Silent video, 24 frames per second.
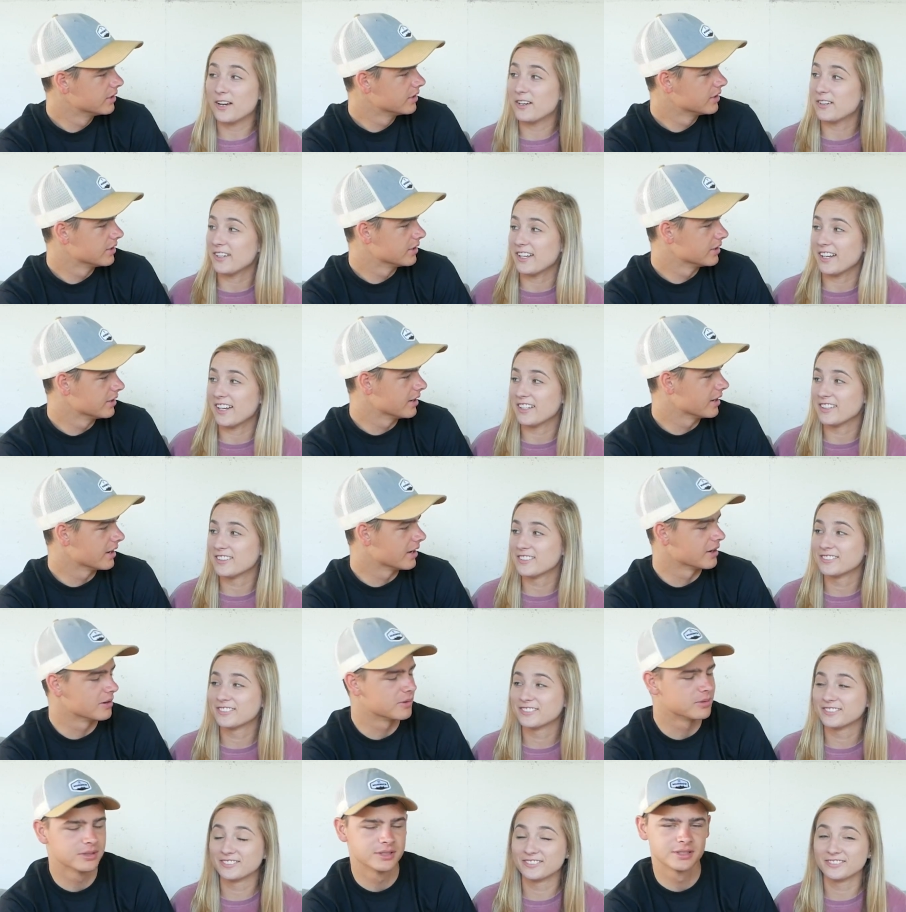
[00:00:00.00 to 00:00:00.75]

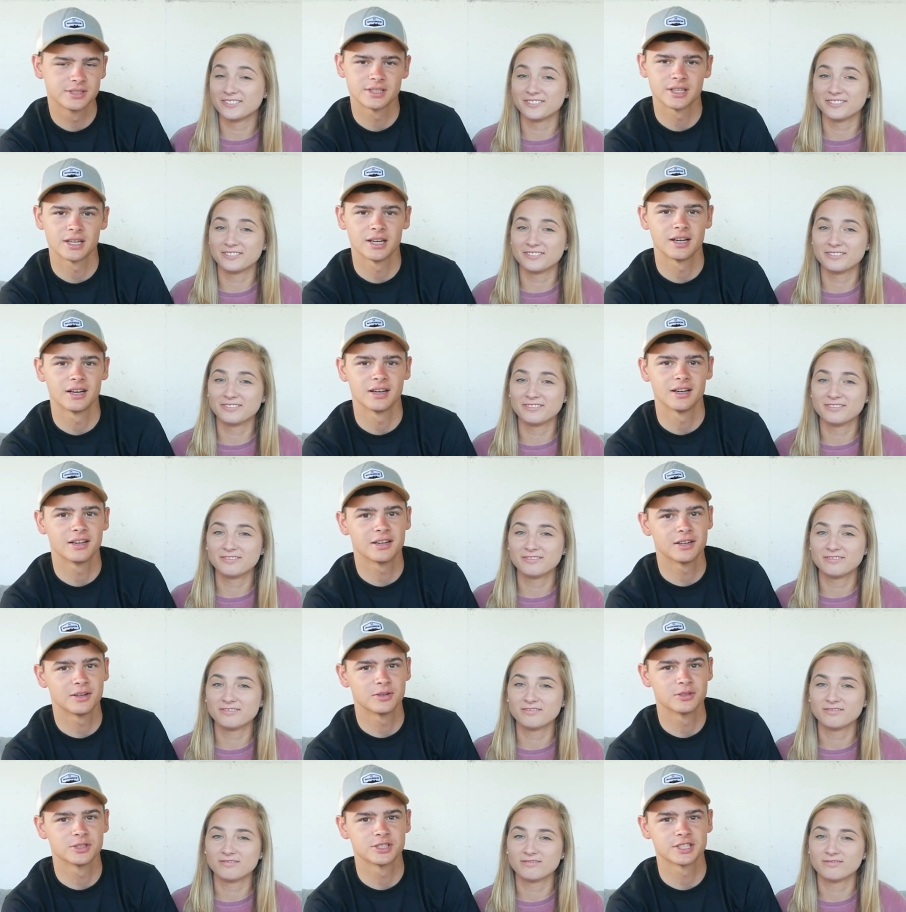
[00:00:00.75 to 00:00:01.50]
Speaker 1: yeah, it was
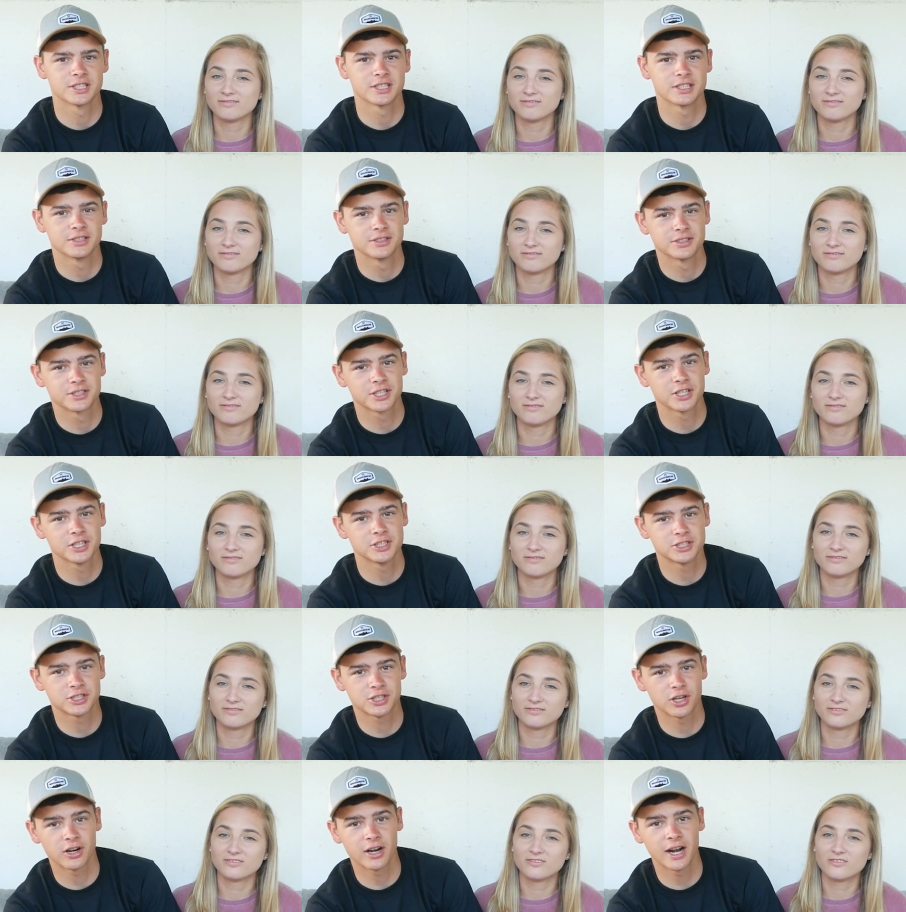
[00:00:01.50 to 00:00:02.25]
a
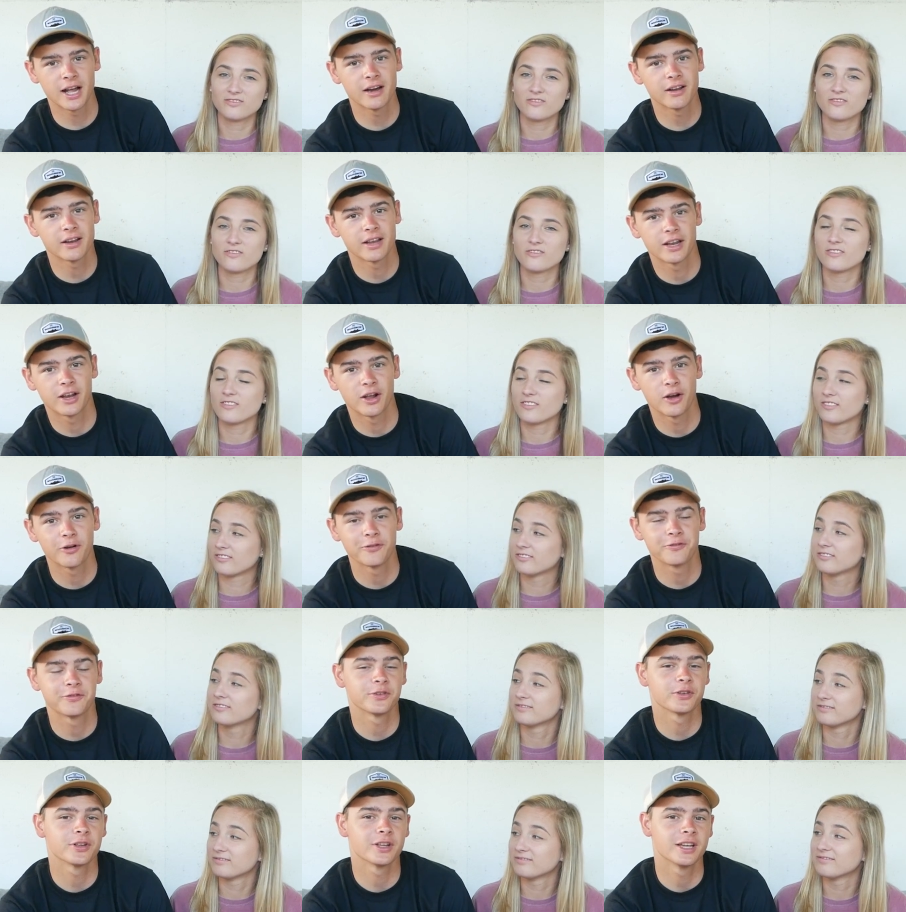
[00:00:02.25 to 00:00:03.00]
good turnout, and
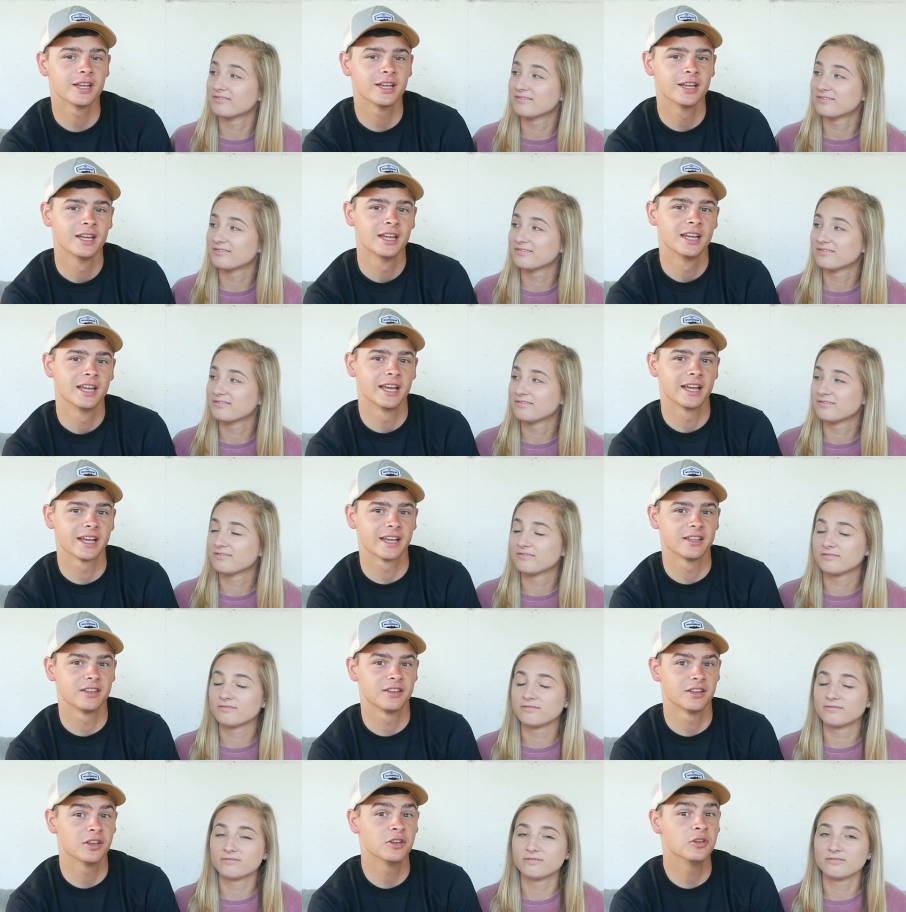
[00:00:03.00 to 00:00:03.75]
hopefully it
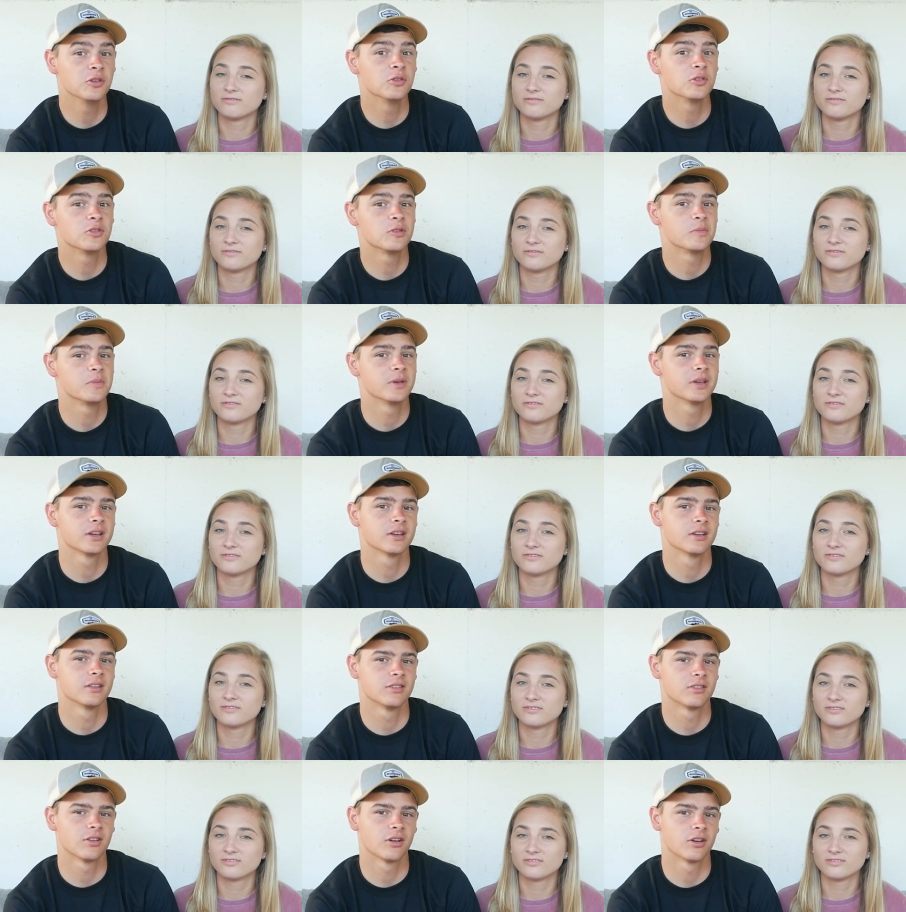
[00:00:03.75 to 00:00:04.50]
continues to be a
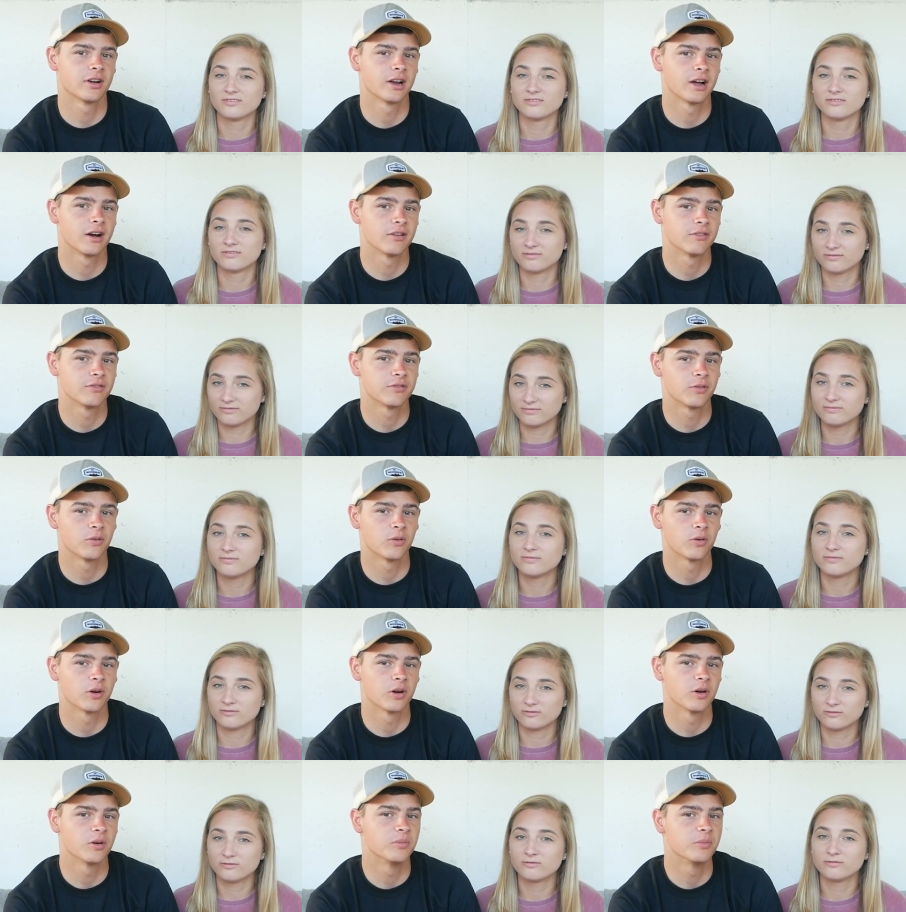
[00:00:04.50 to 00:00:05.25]
good turnout
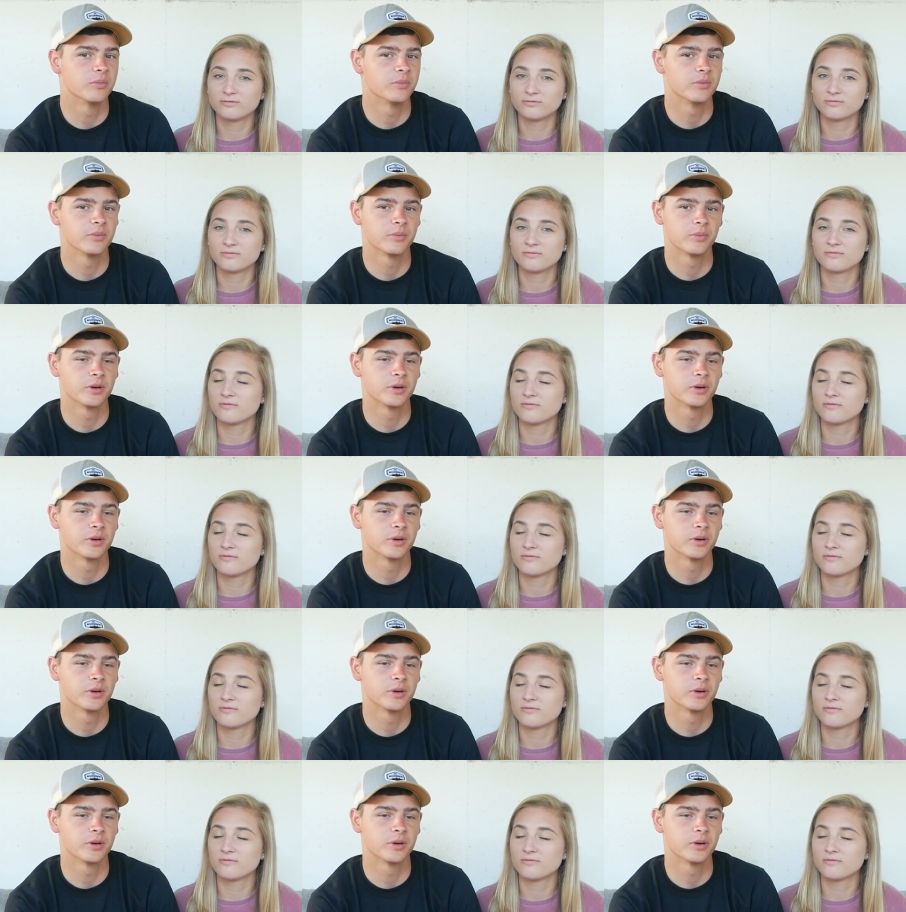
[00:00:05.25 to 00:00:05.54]
for them.